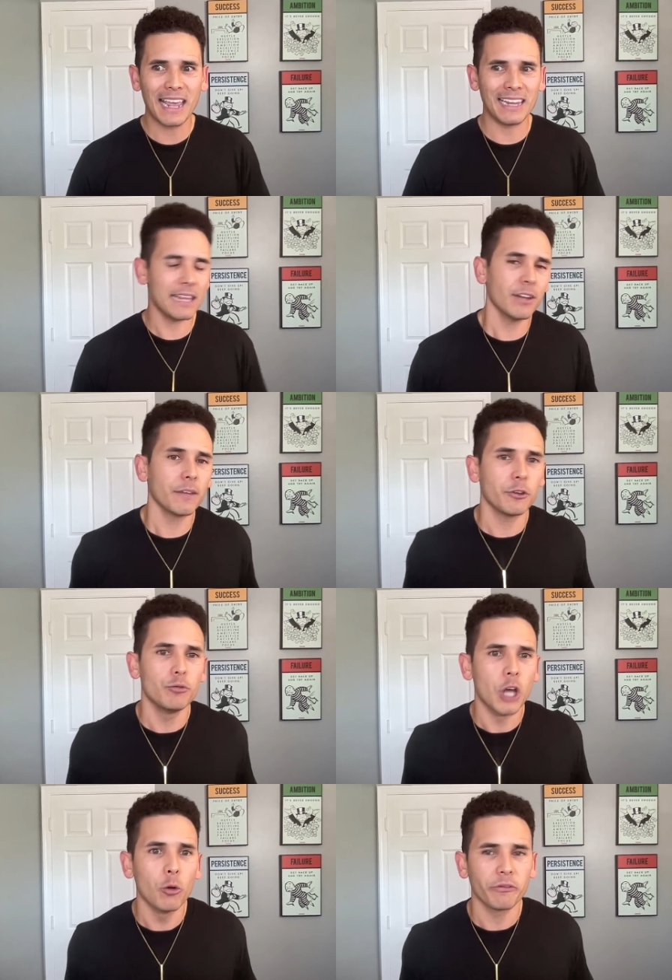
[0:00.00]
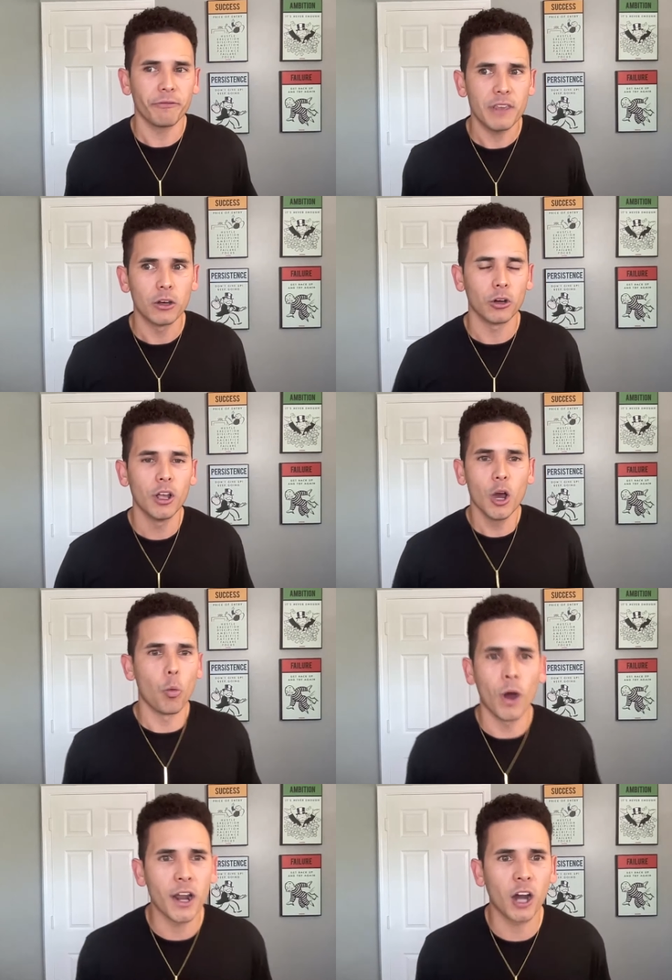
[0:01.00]
and even if you don't feel
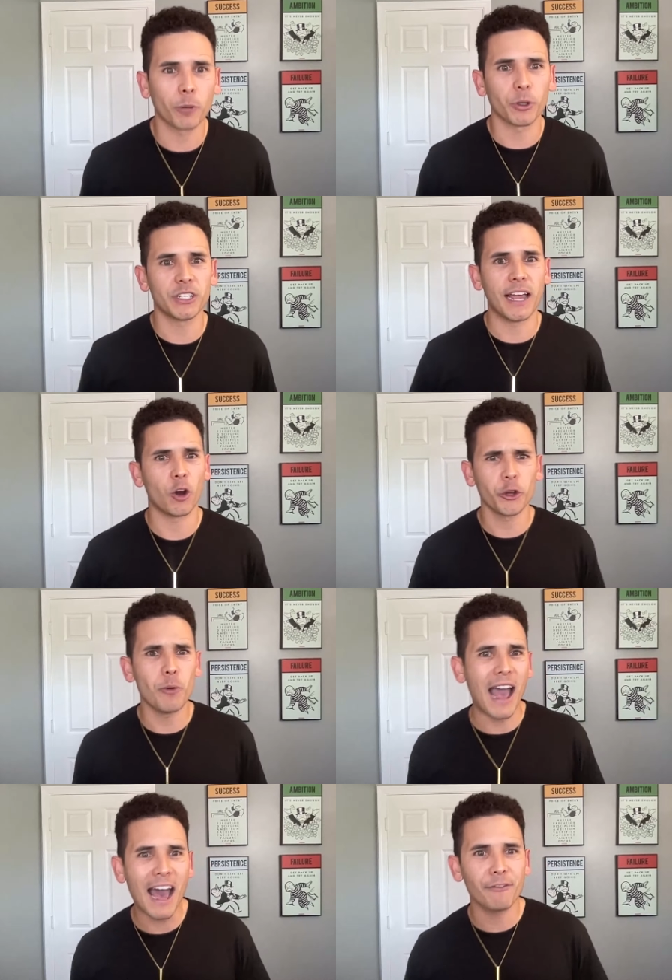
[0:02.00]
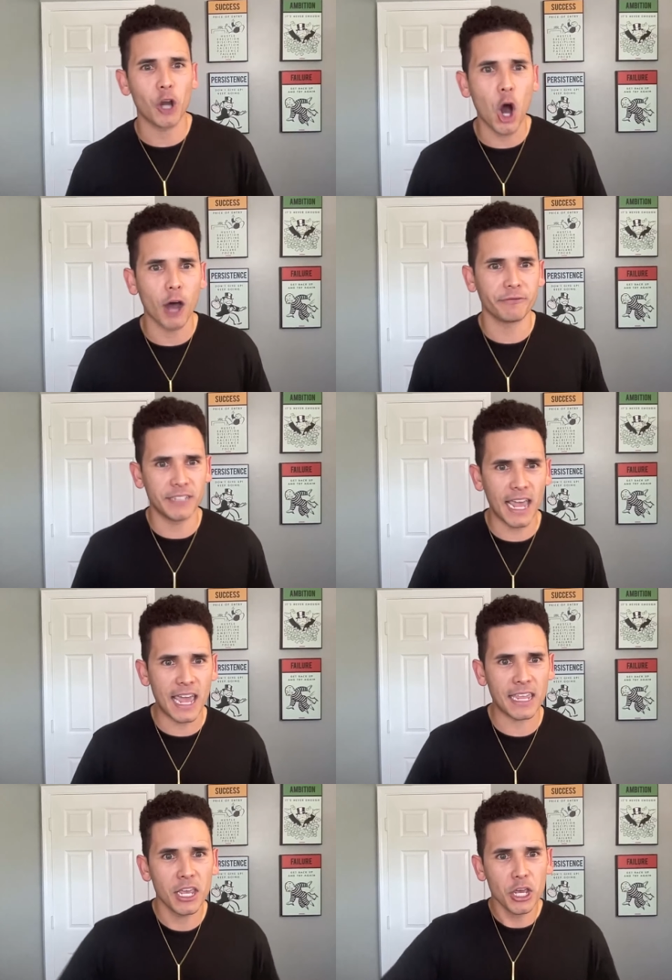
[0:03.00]
100% or you have an off
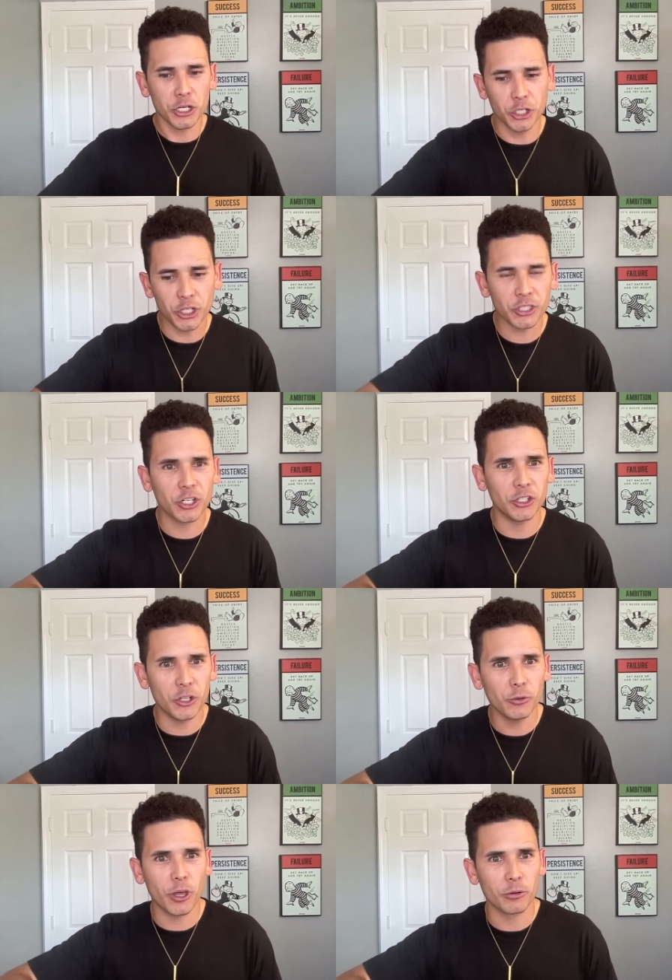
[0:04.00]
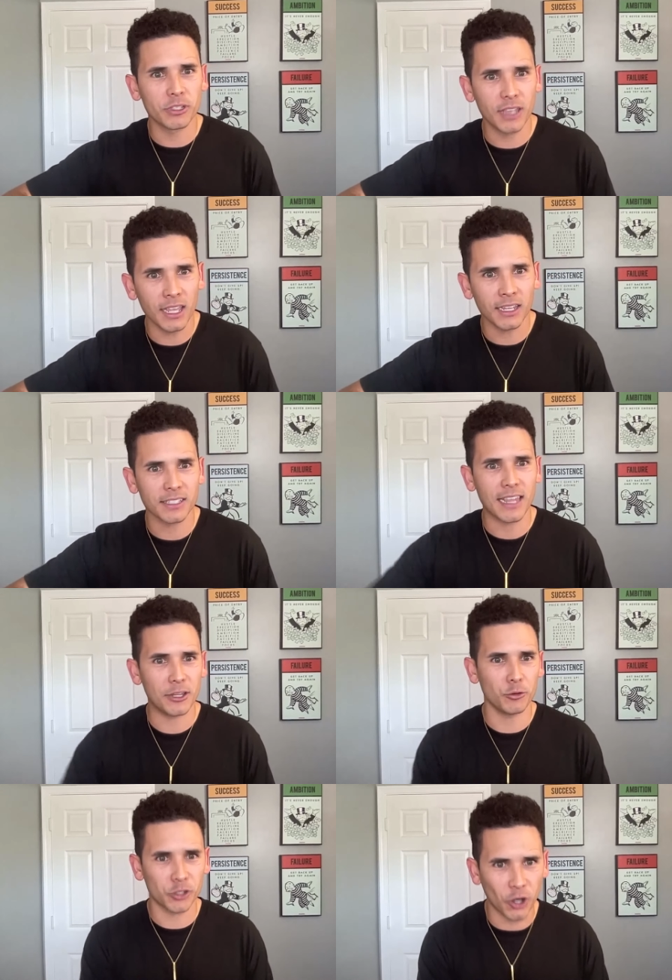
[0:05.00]
day just to do those things
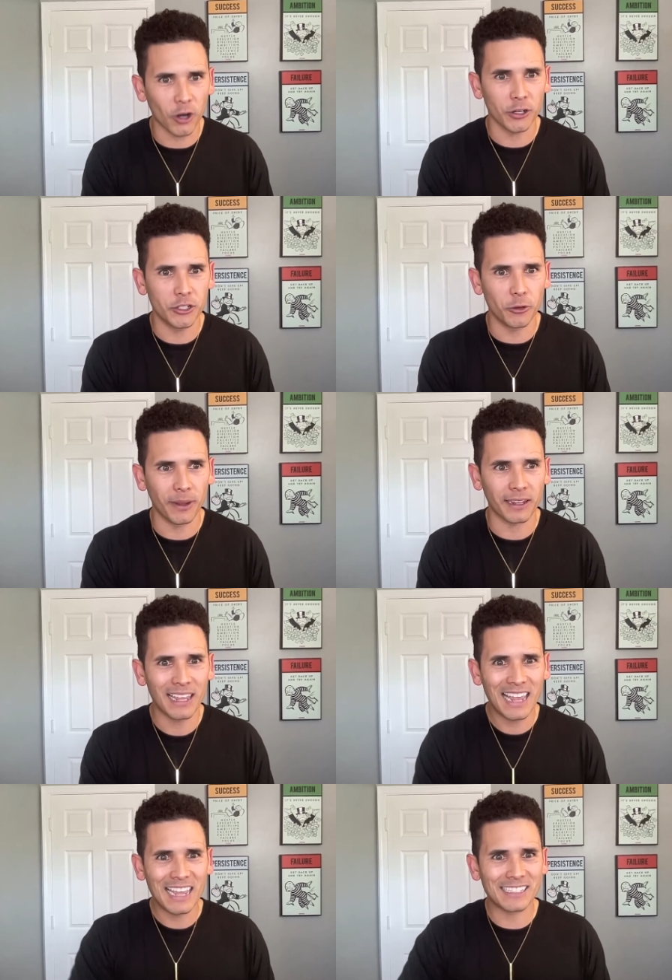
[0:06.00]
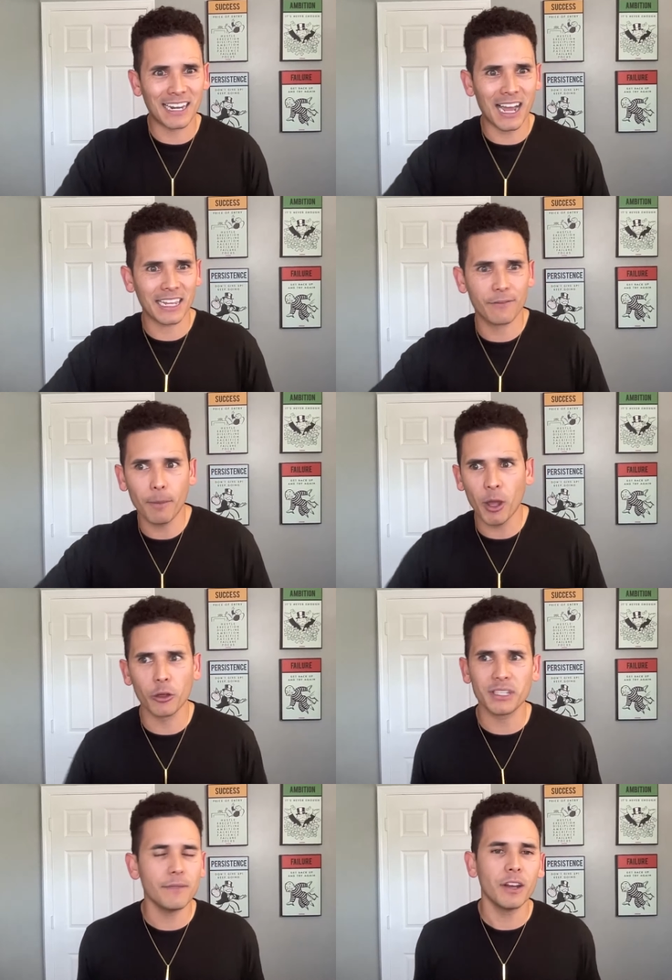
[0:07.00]
that you started doing and to not give up on
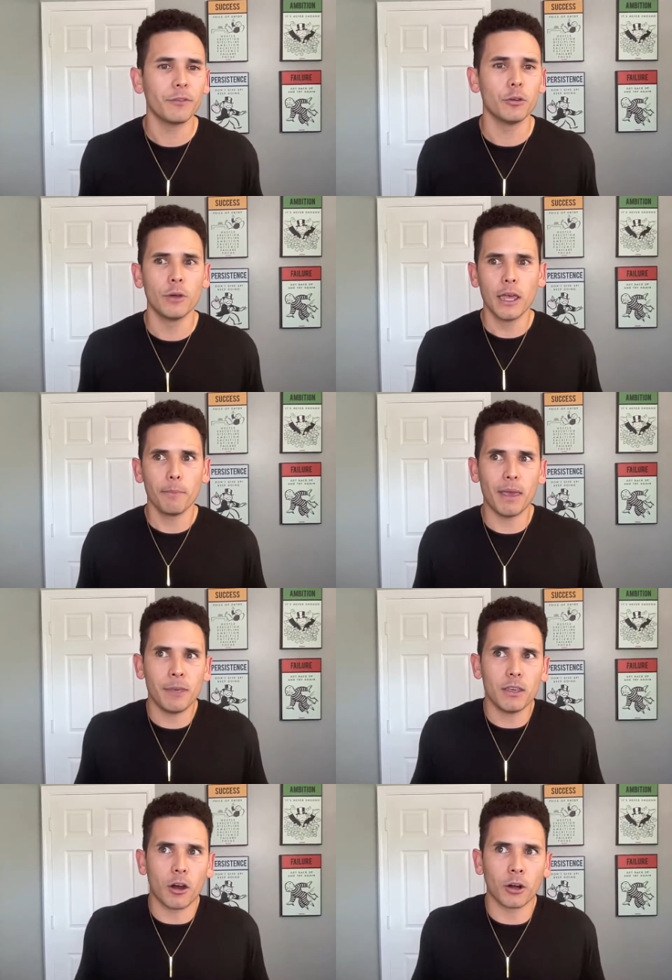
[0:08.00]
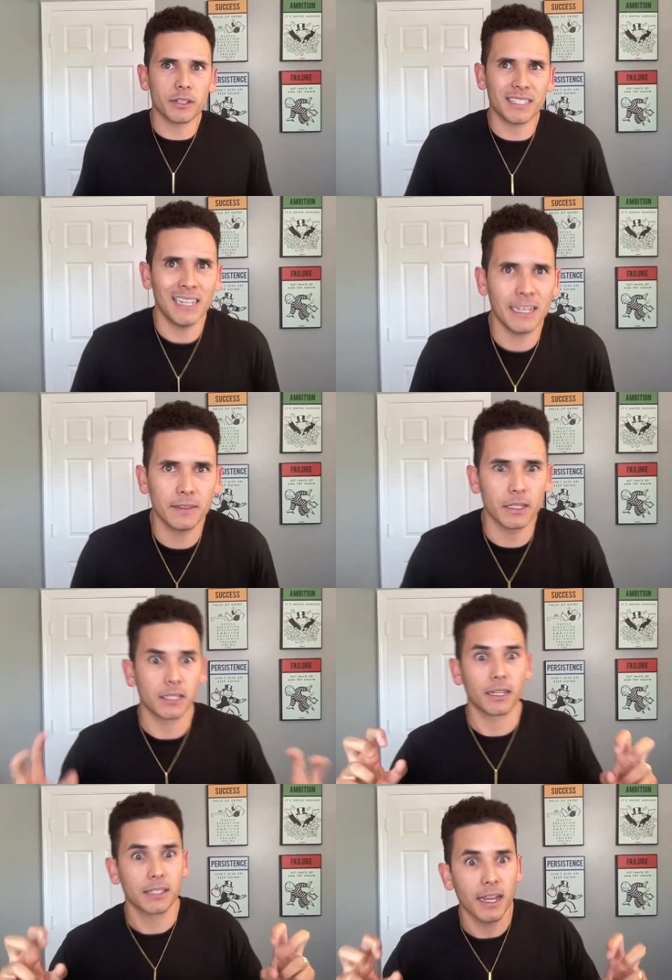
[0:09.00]
those even if you maybe aren't seeing the
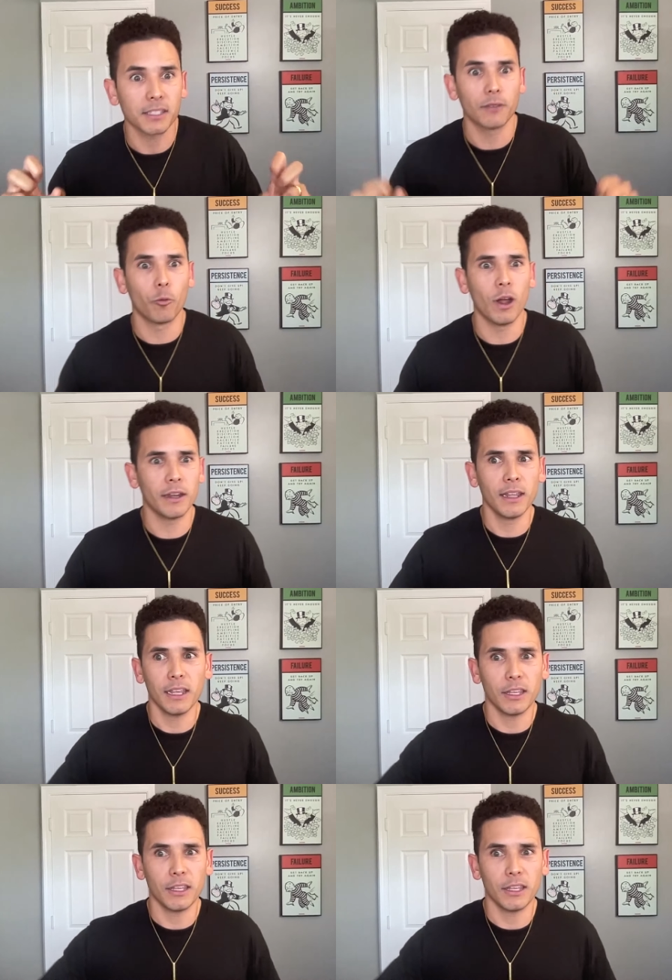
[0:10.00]
success of what